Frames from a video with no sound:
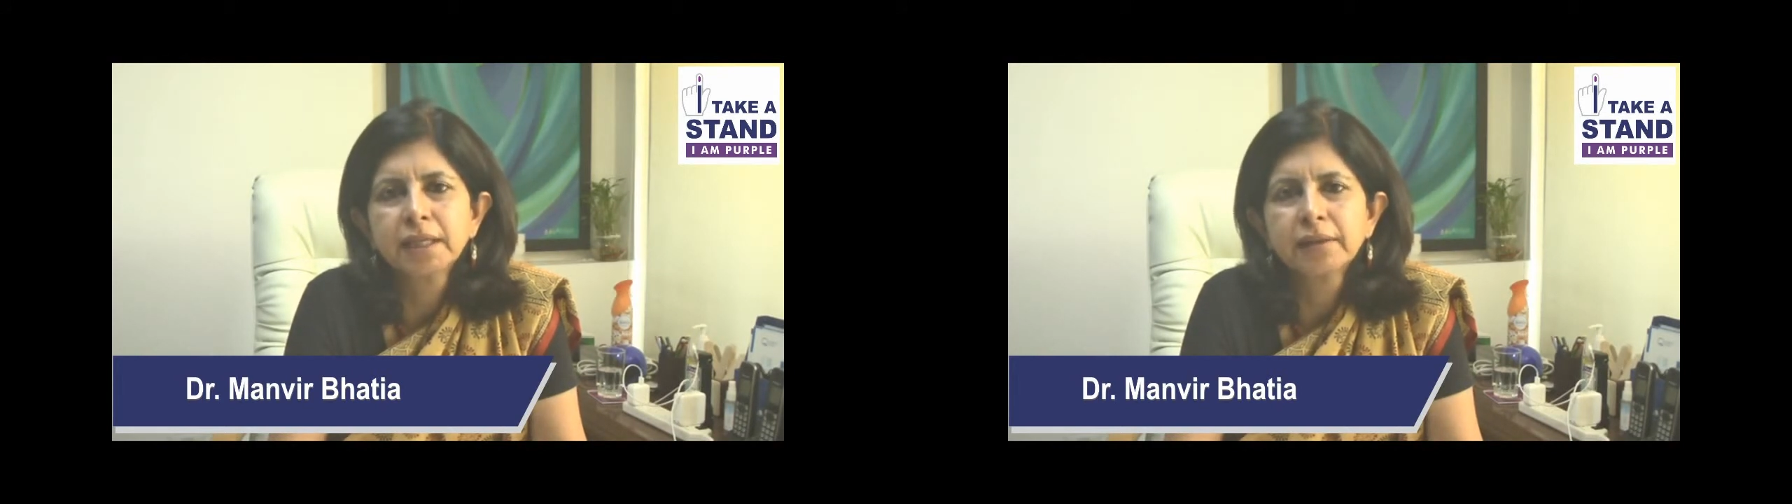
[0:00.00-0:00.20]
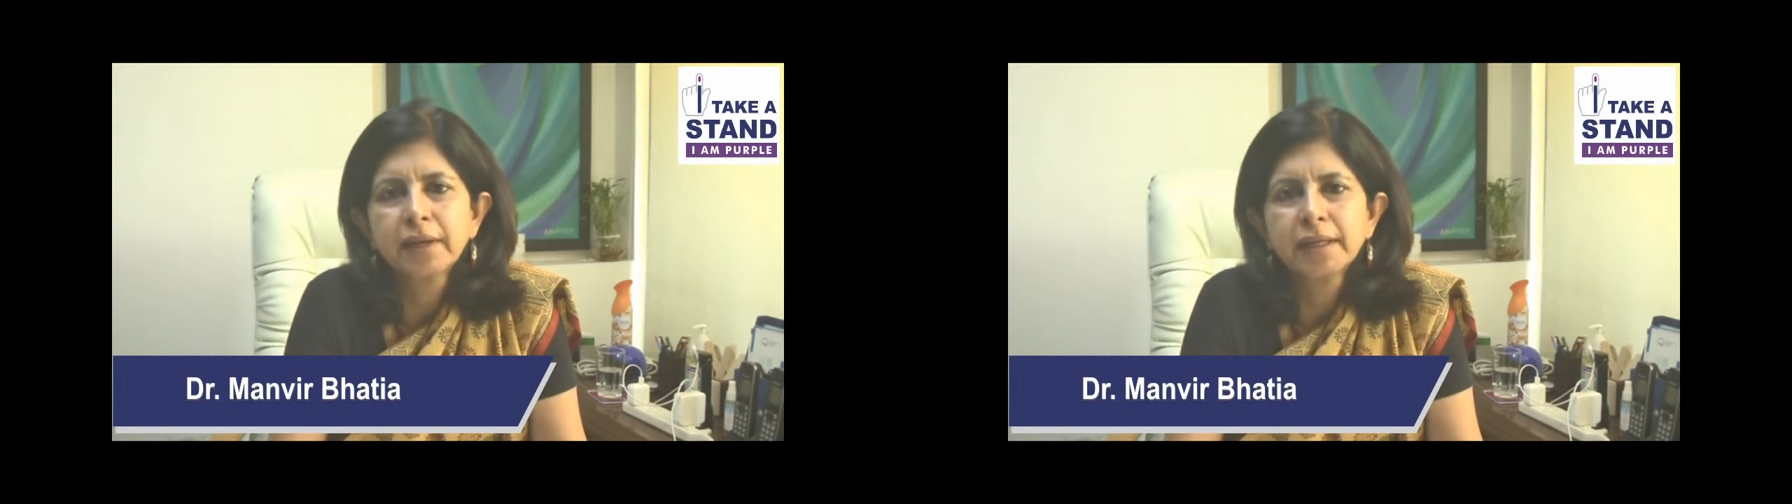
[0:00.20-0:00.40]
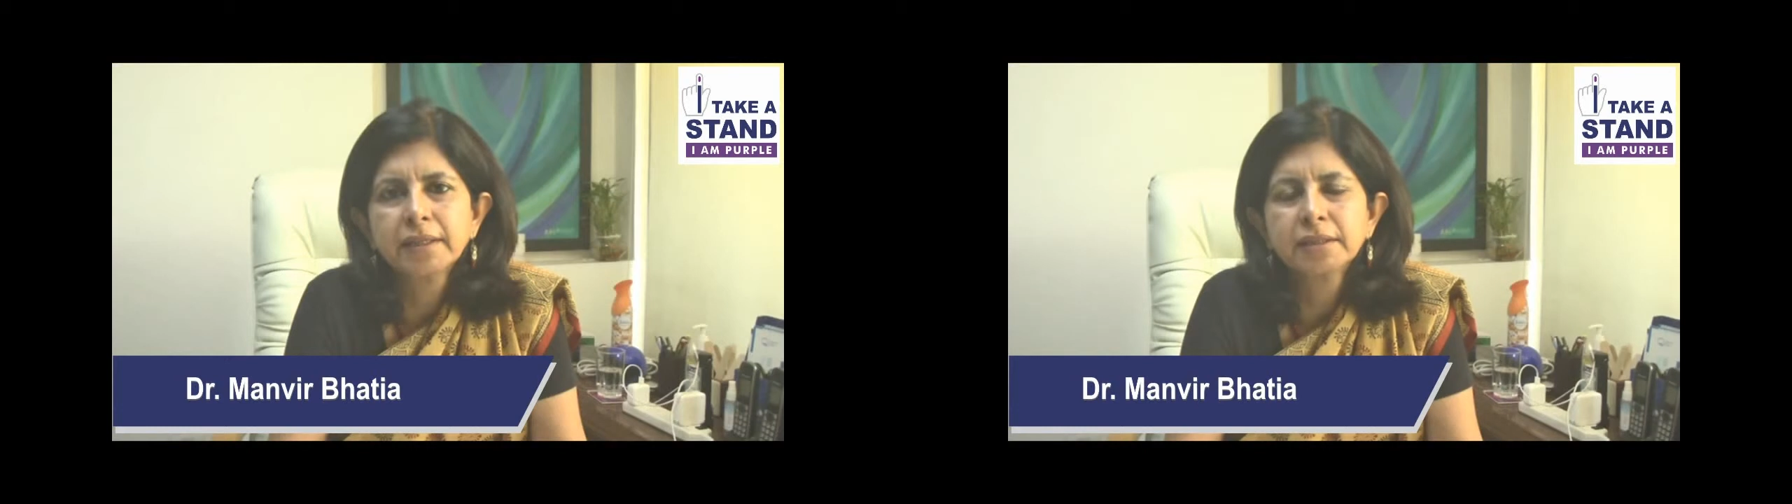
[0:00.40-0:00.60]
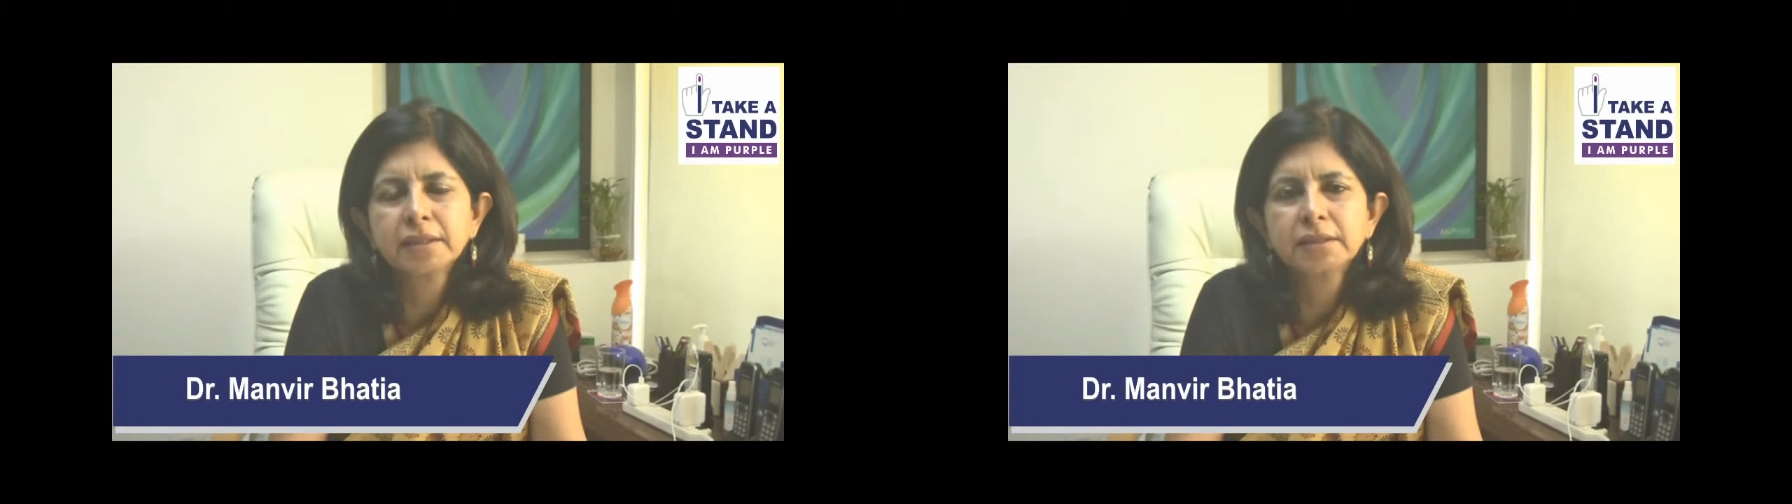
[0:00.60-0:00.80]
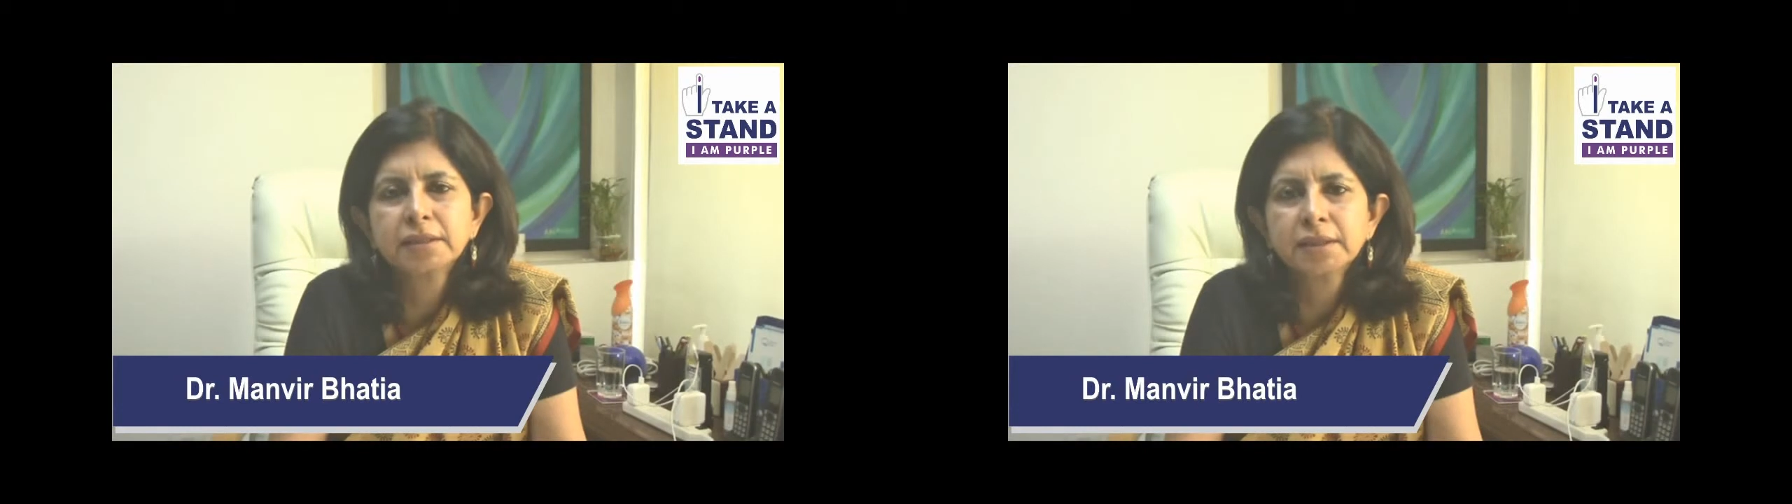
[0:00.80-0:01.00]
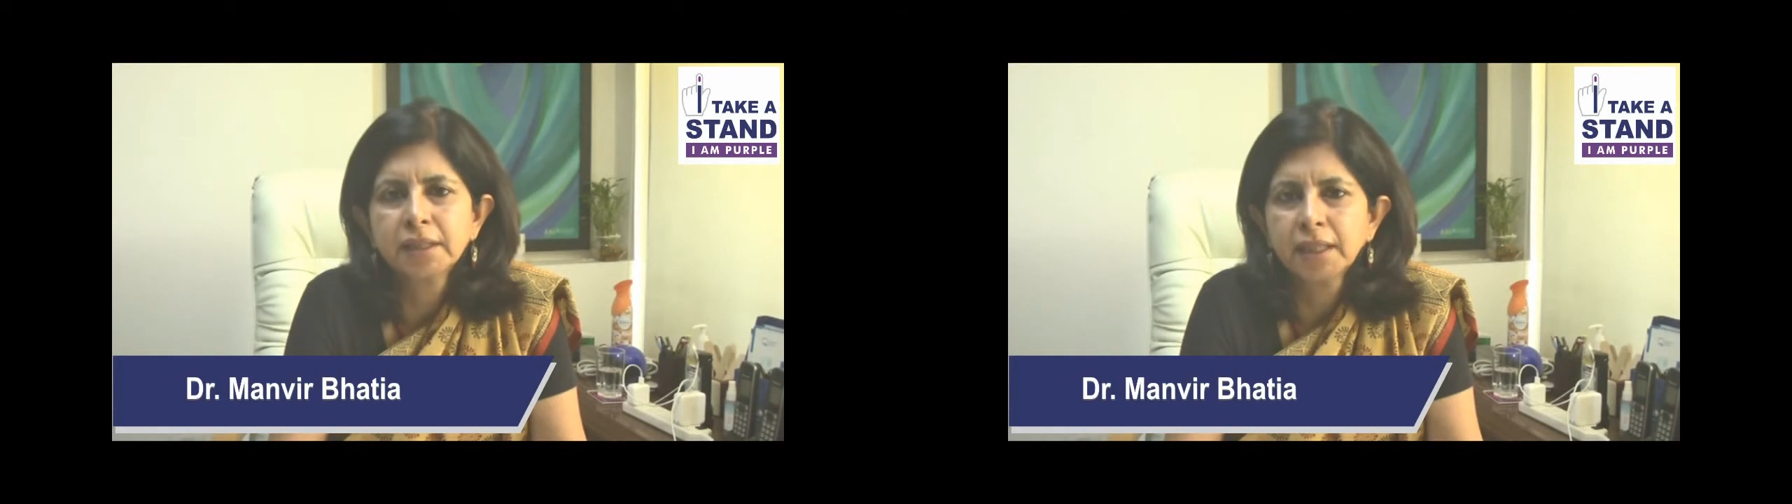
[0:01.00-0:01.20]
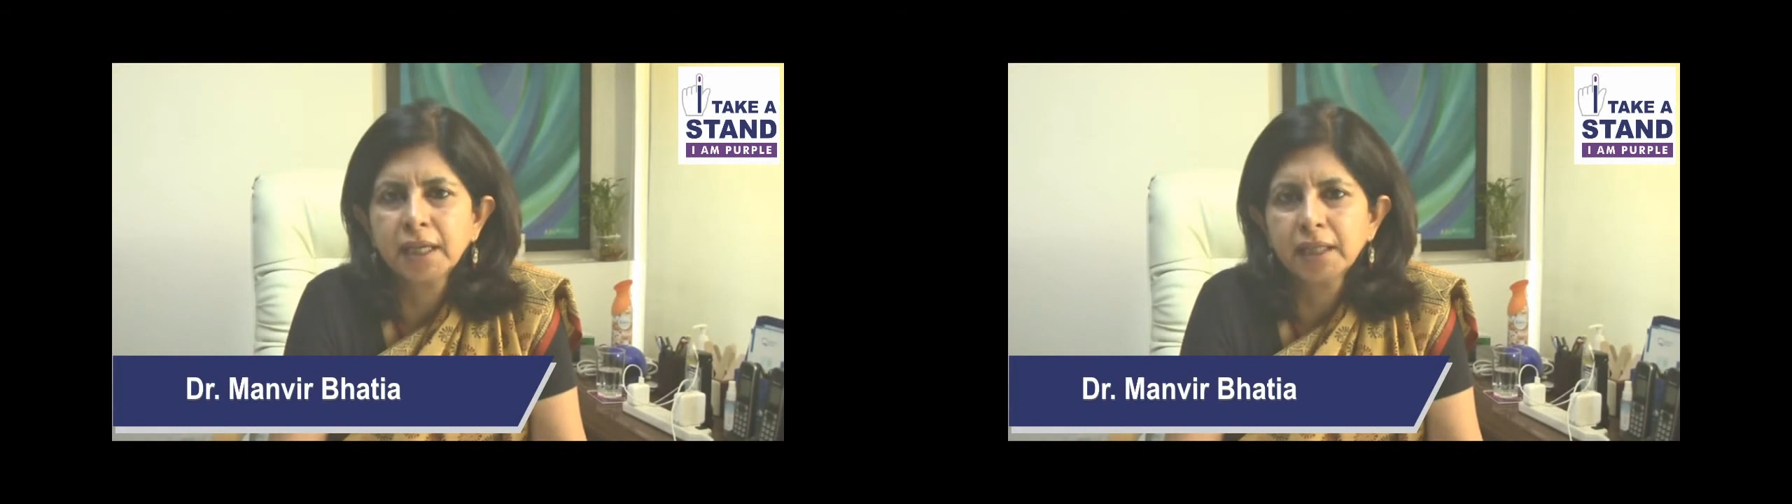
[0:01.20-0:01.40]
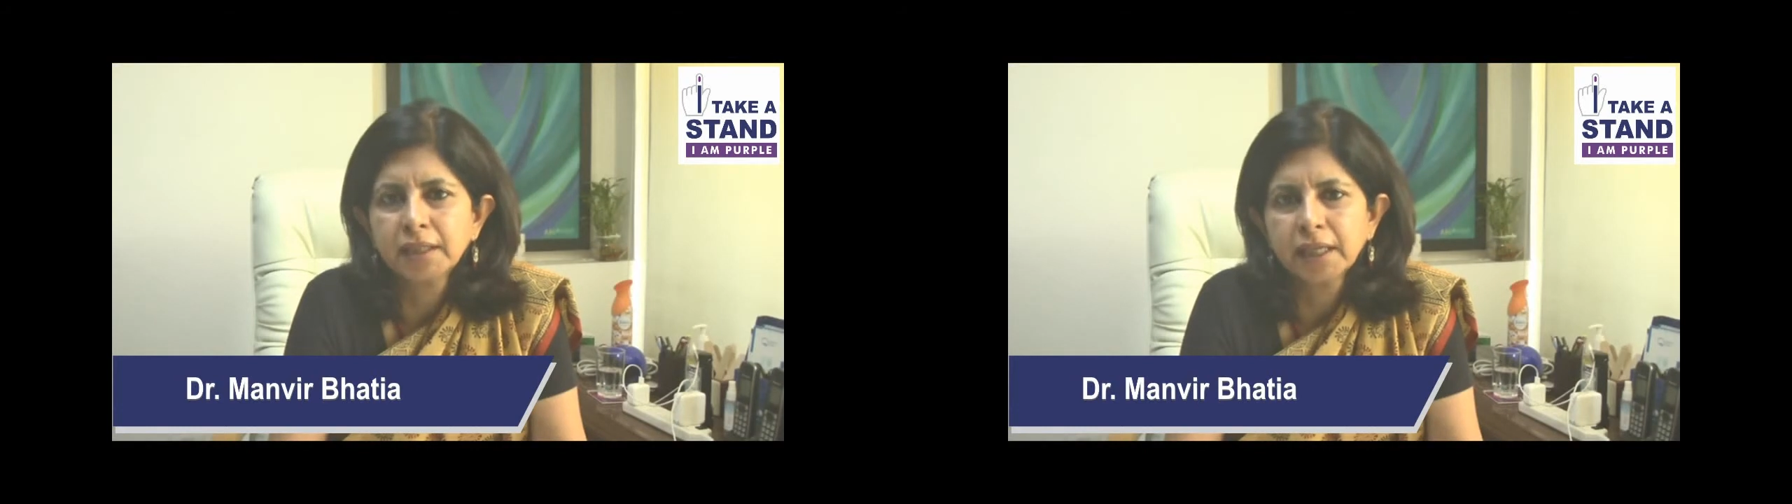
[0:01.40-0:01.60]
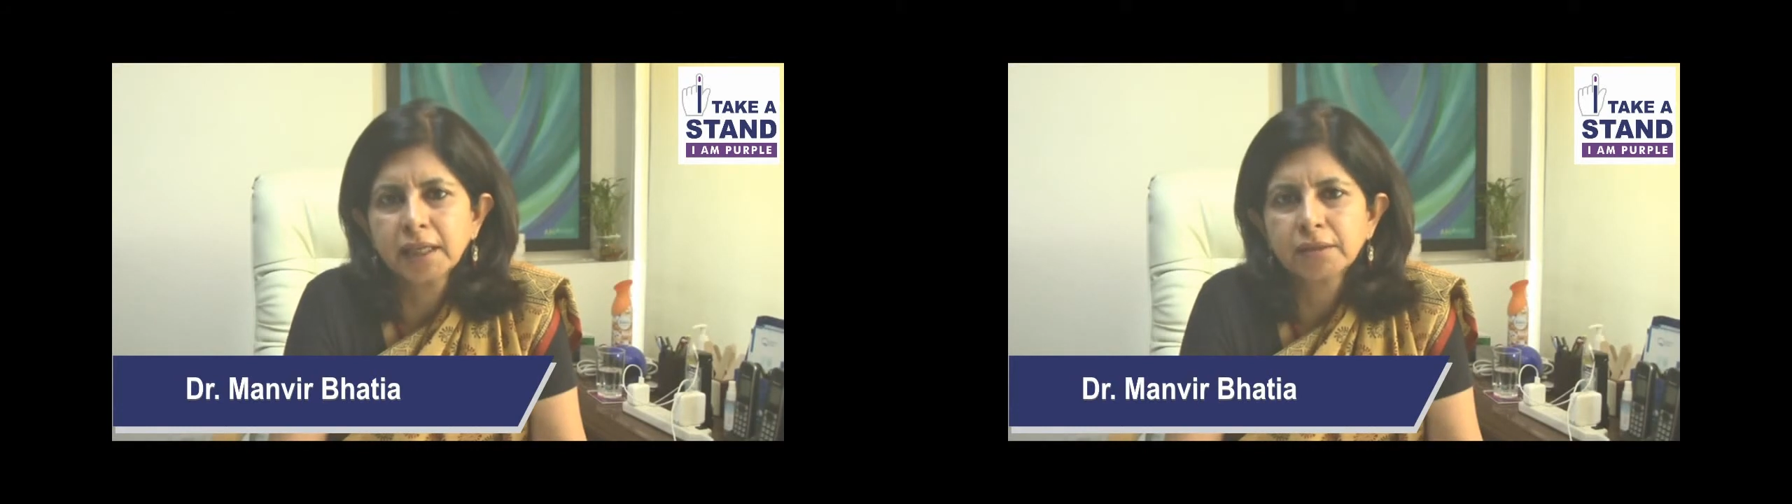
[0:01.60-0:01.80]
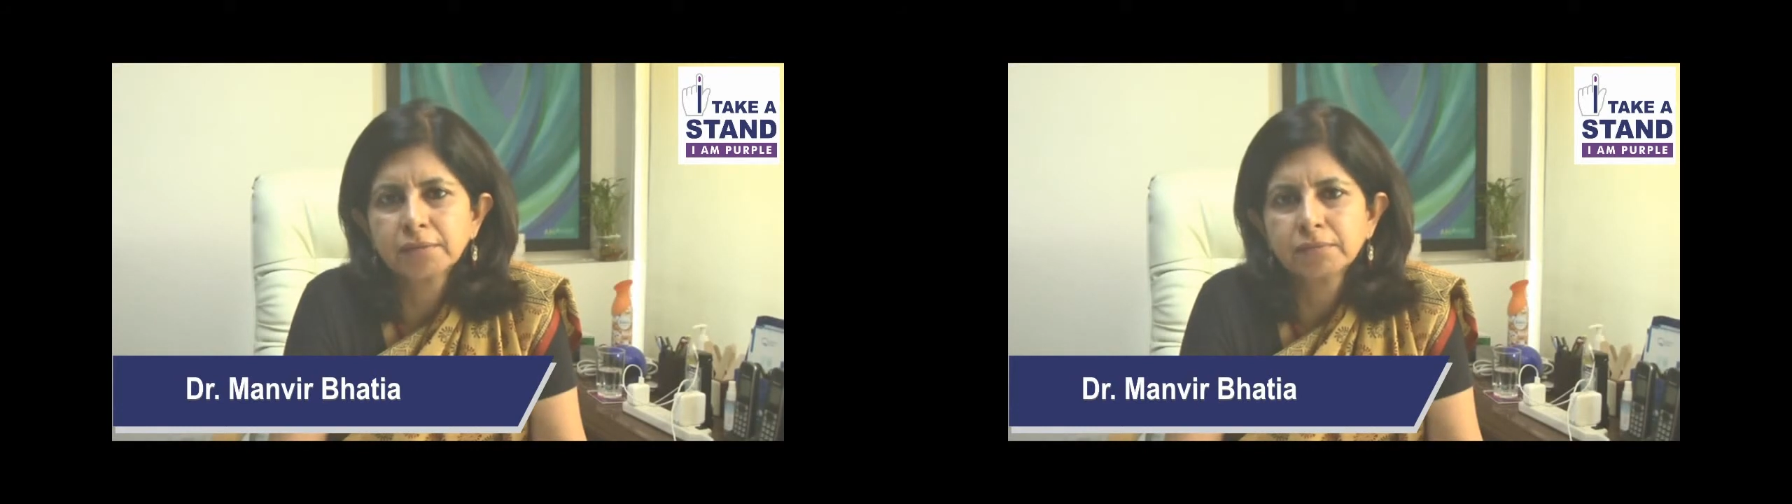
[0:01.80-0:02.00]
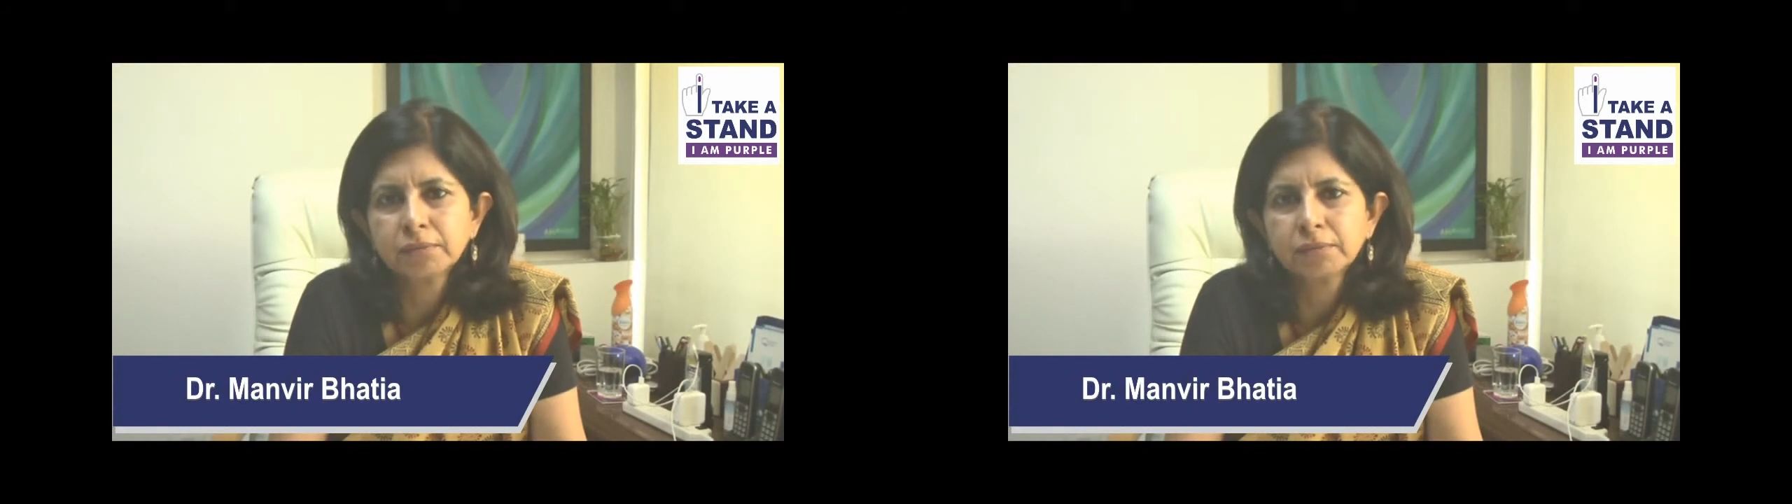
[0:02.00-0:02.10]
they are writers, and